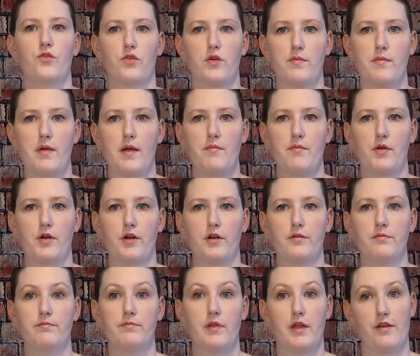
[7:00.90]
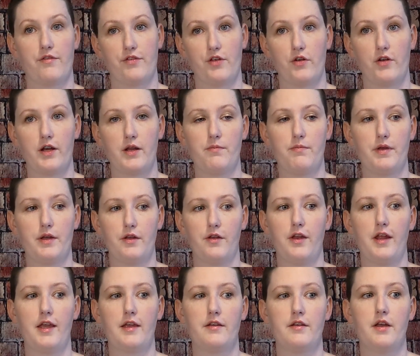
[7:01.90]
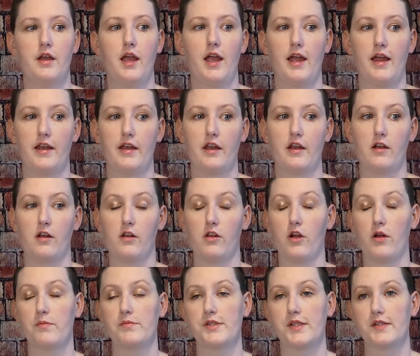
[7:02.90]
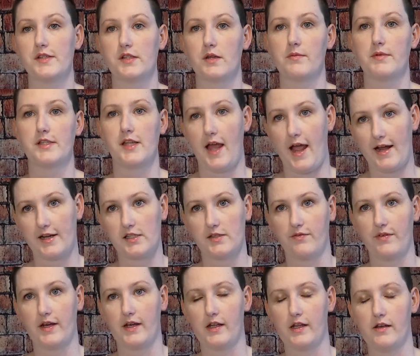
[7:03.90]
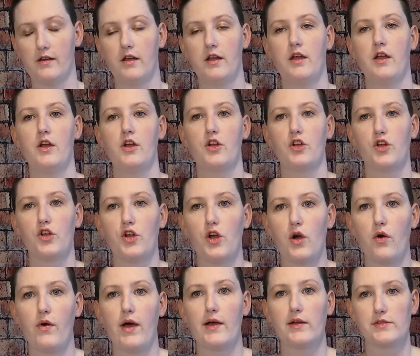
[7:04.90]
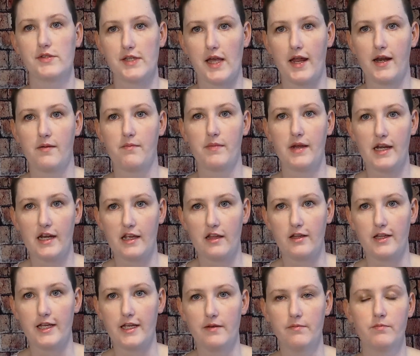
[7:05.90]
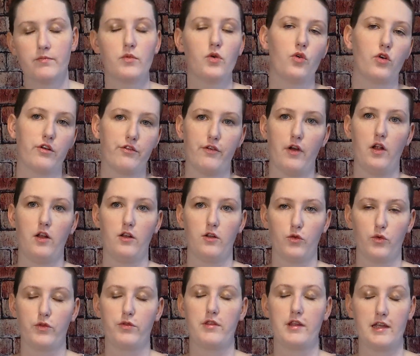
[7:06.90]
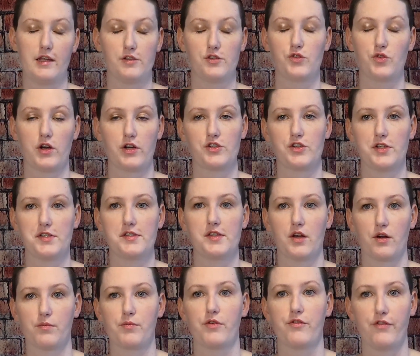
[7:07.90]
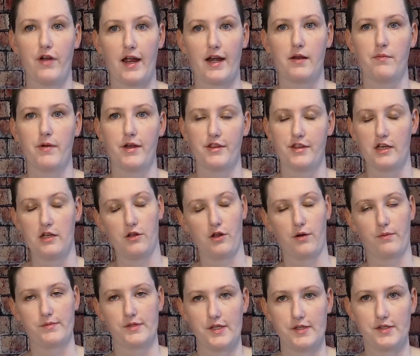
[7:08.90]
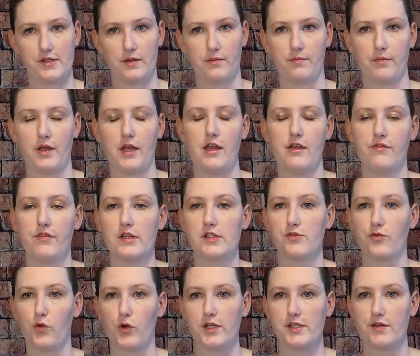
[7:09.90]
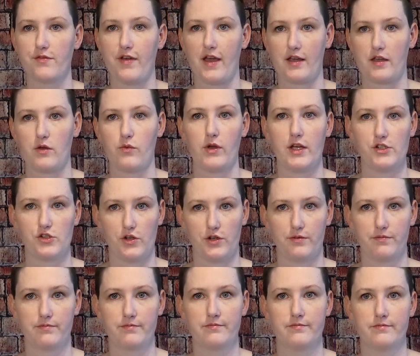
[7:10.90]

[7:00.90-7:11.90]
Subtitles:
Remember, if you're in a building and an alarm system is activated, go outside immediately or follow the instructions that are provided by the alarm system if it's voice evacuation.